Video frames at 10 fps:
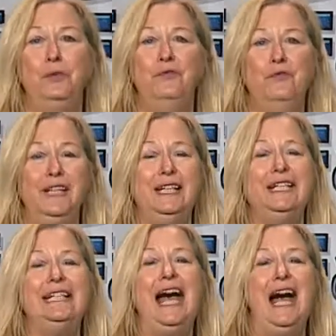
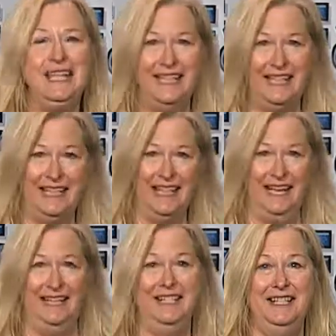fantastic
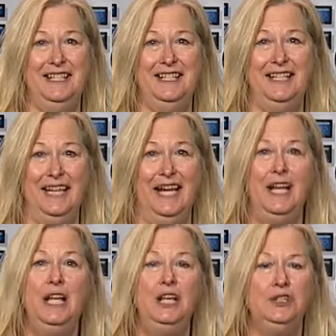guests today.